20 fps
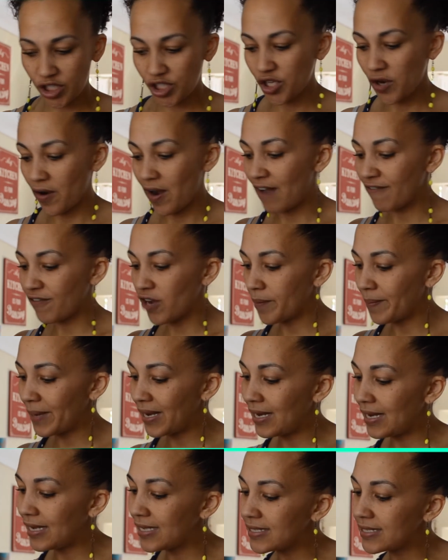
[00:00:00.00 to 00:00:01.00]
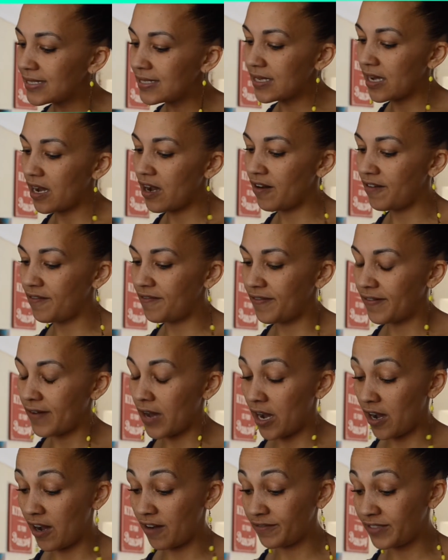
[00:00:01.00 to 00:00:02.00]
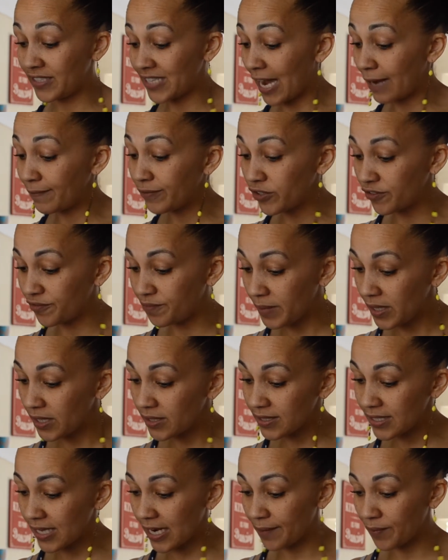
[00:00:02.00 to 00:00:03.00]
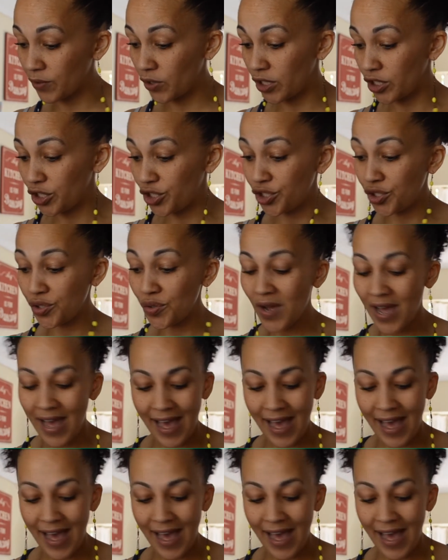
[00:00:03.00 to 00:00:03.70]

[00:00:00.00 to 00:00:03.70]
So I've got my list of types of meals that I'm going to do,